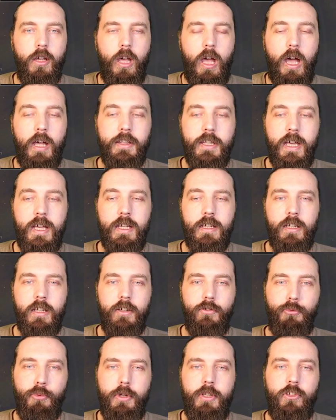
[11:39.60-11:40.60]
And then
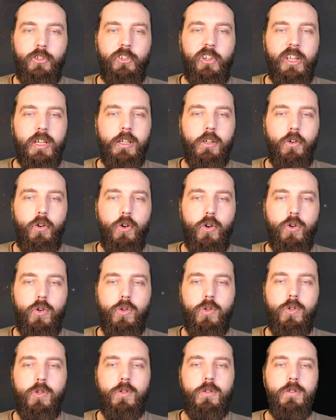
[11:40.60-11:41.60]
if we stick
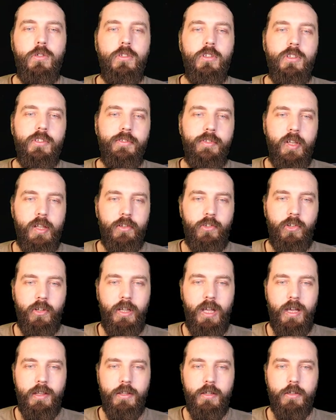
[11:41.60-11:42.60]
all of it
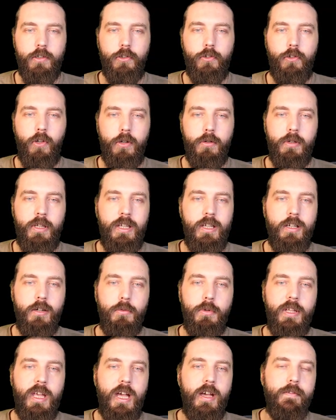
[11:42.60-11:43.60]
together, so
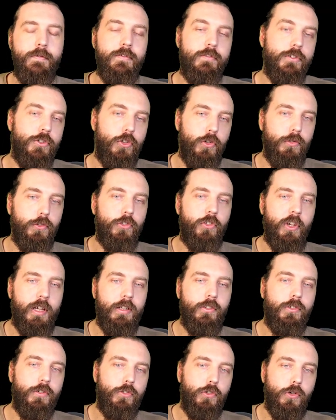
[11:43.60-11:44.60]
here we have a reduced
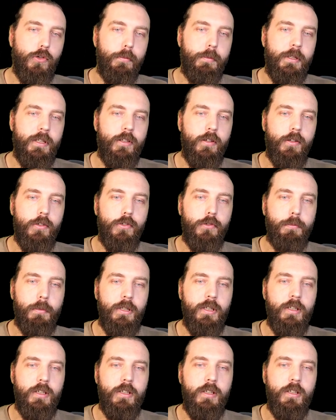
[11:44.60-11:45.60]
chance of torpedoes
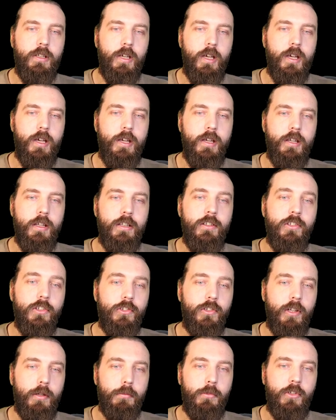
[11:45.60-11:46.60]
being
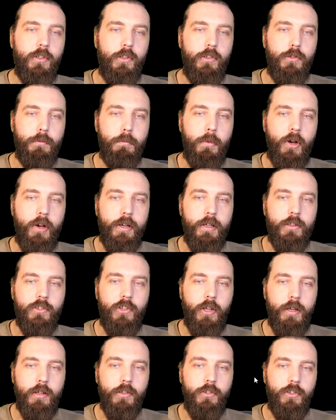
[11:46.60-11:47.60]
intercepted by
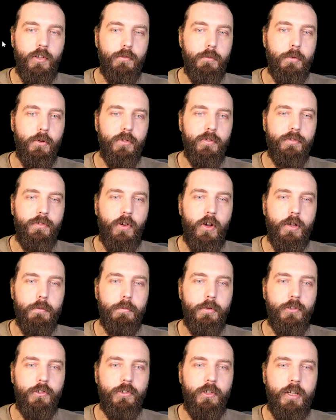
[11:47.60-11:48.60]

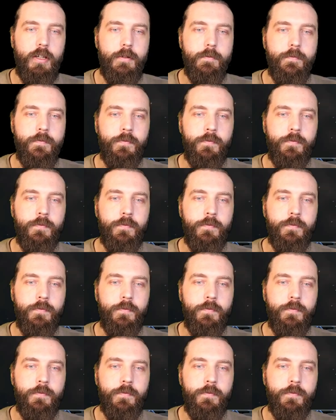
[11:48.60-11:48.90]
7.5%.